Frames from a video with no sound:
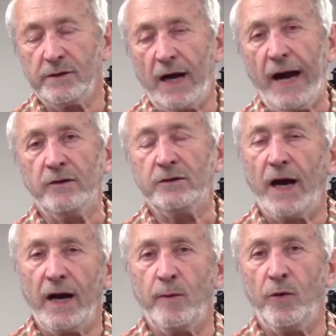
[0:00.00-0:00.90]
The higher
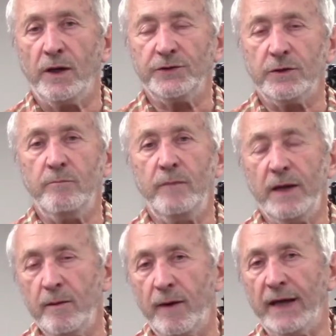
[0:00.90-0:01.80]
tire pressure
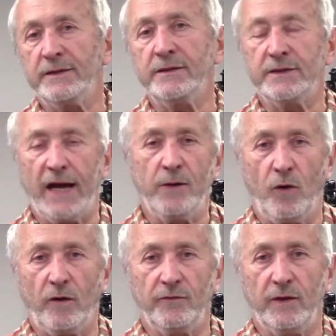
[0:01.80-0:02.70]
minimizes
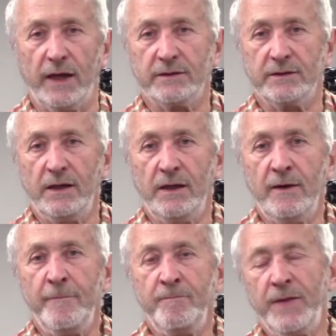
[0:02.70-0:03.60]
sidewall flex.
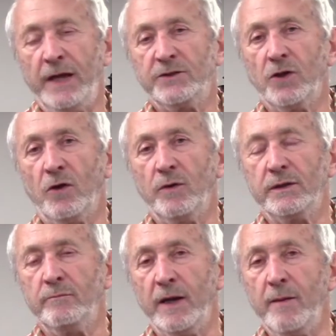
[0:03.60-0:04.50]
And so
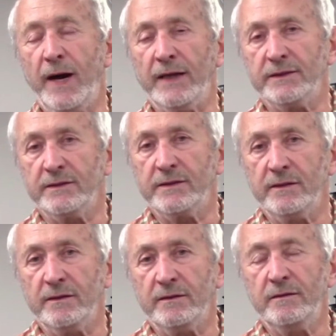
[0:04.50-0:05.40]
it minimizes
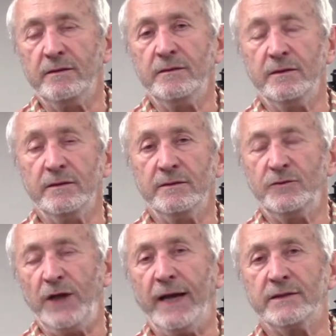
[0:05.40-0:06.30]
the
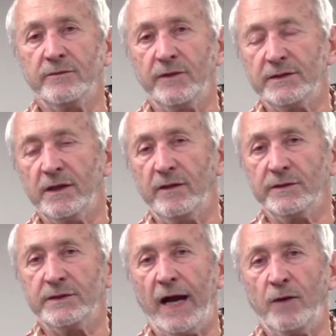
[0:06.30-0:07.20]
chance of
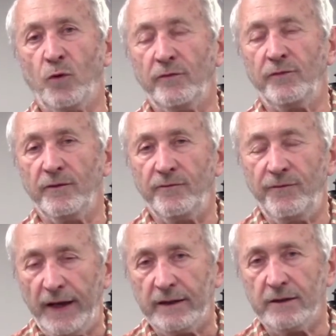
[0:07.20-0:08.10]
a sidewall
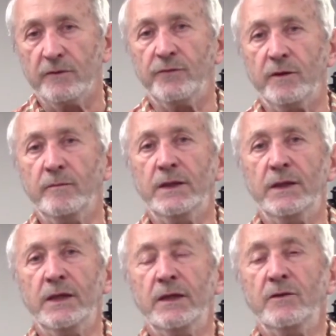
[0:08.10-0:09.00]
failure from
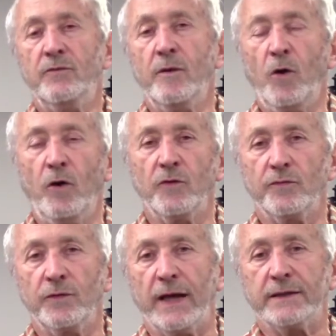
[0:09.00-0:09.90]

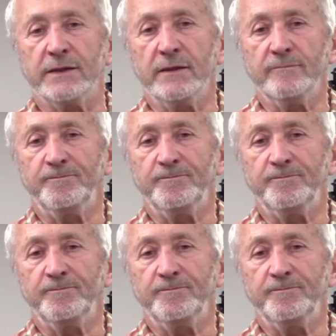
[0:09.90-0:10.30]
overflexing.